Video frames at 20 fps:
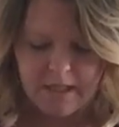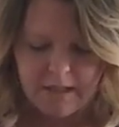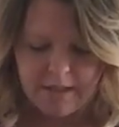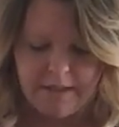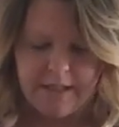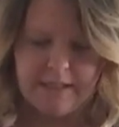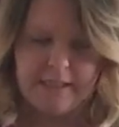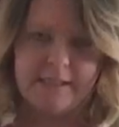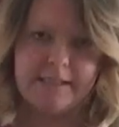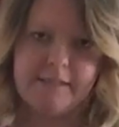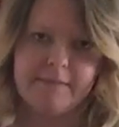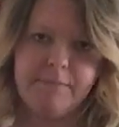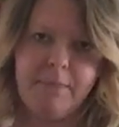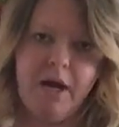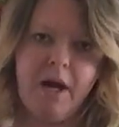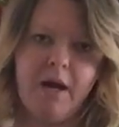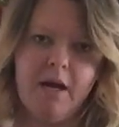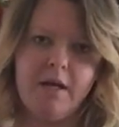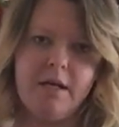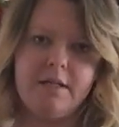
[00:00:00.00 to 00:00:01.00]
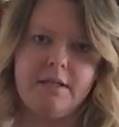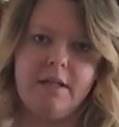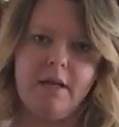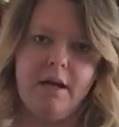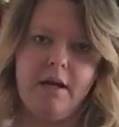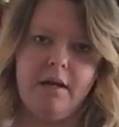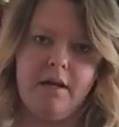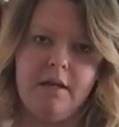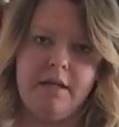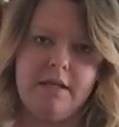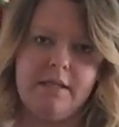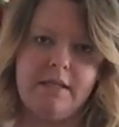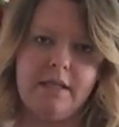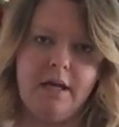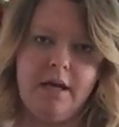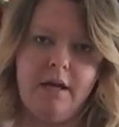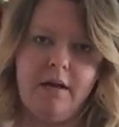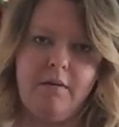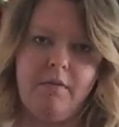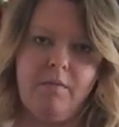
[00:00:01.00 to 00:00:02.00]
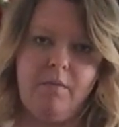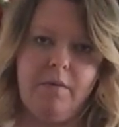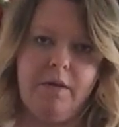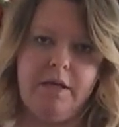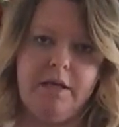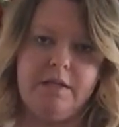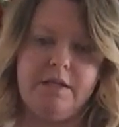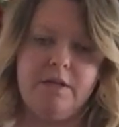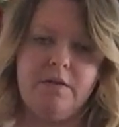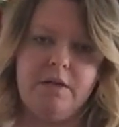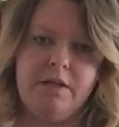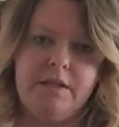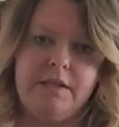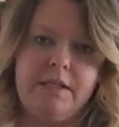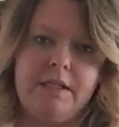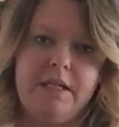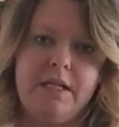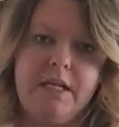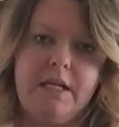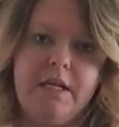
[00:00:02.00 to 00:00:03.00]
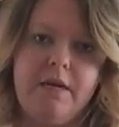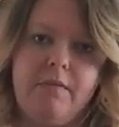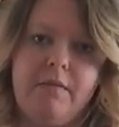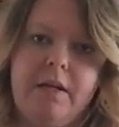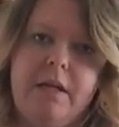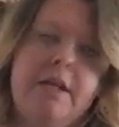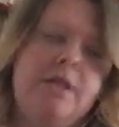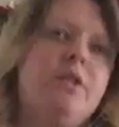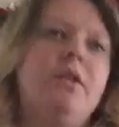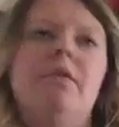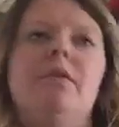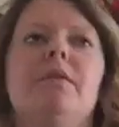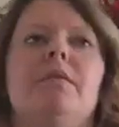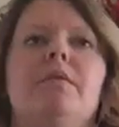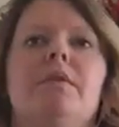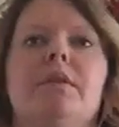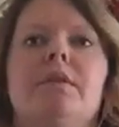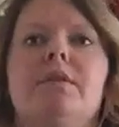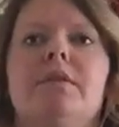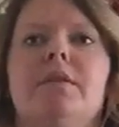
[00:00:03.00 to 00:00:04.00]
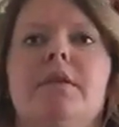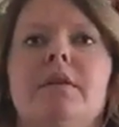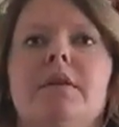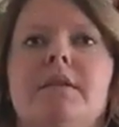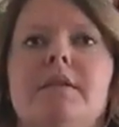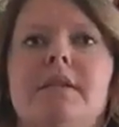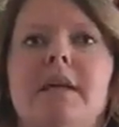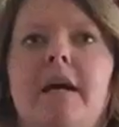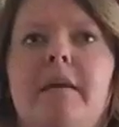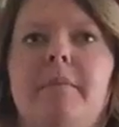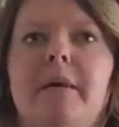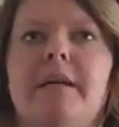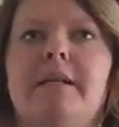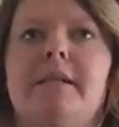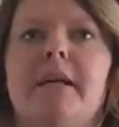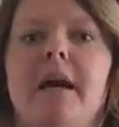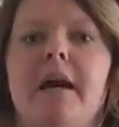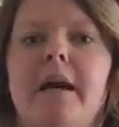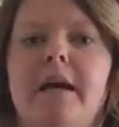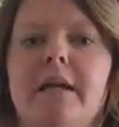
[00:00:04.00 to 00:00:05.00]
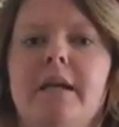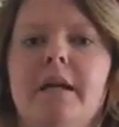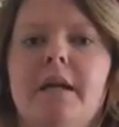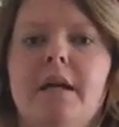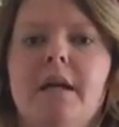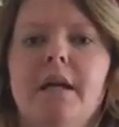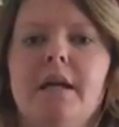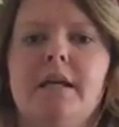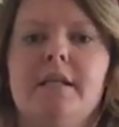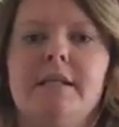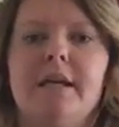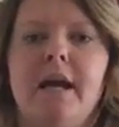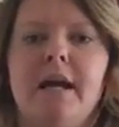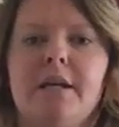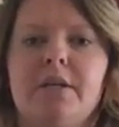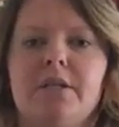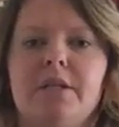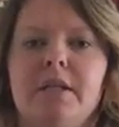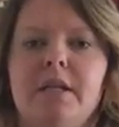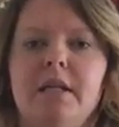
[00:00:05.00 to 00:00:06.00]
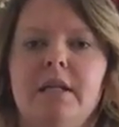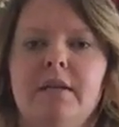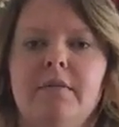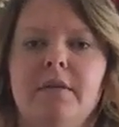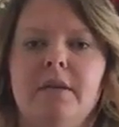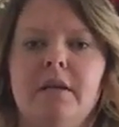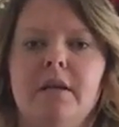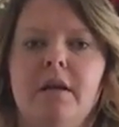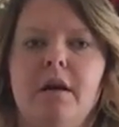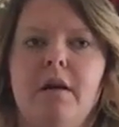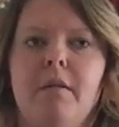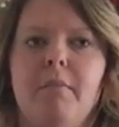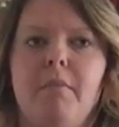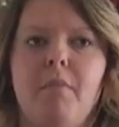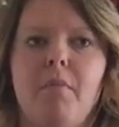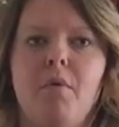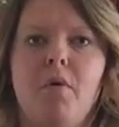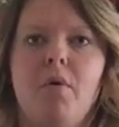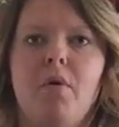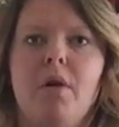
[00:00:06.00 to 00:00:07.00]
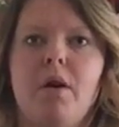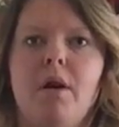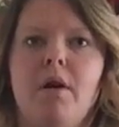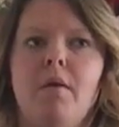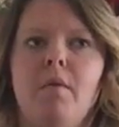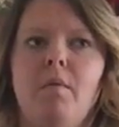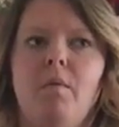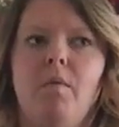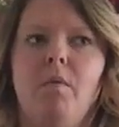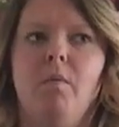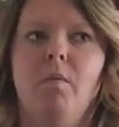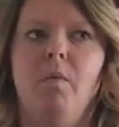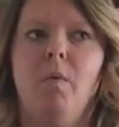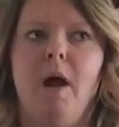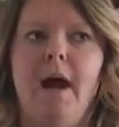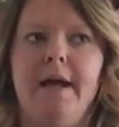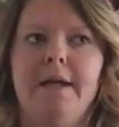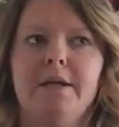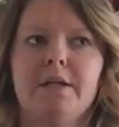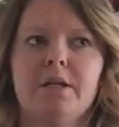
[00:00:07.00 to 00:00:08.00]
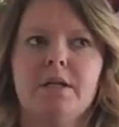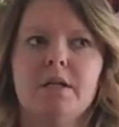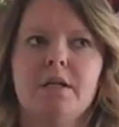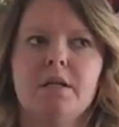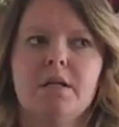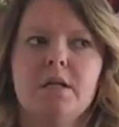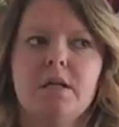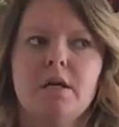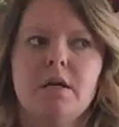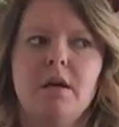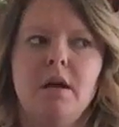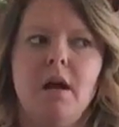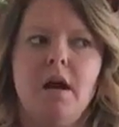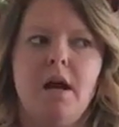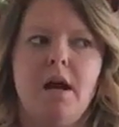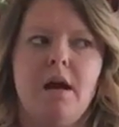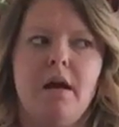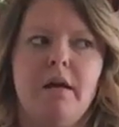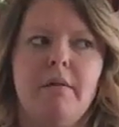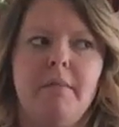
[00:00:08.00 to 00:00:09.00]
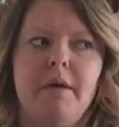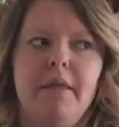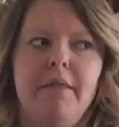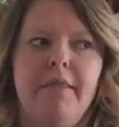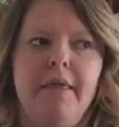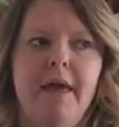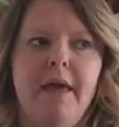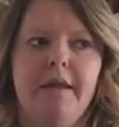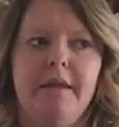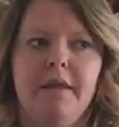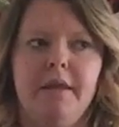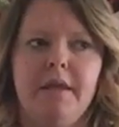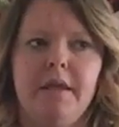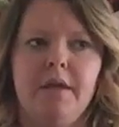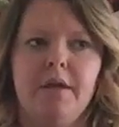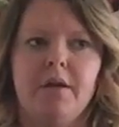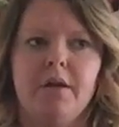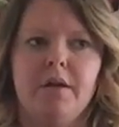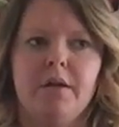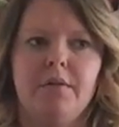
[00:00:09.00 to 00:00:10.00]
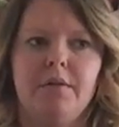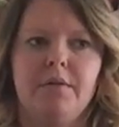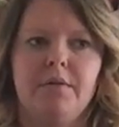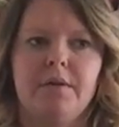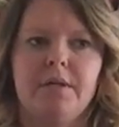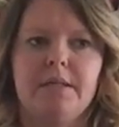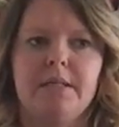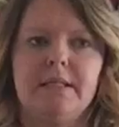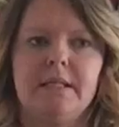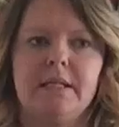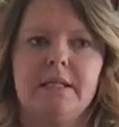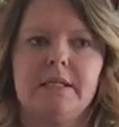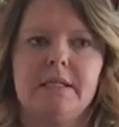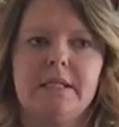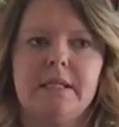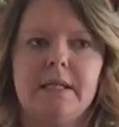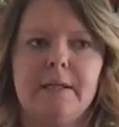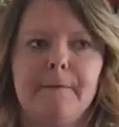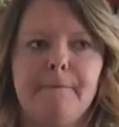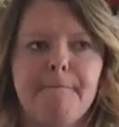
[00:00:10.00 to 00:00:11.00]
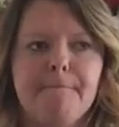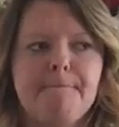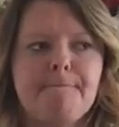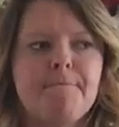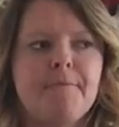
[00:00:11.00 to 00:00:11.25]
This part is, as you can see when I show you the side by side, is actually even more wider than the Ergo 360.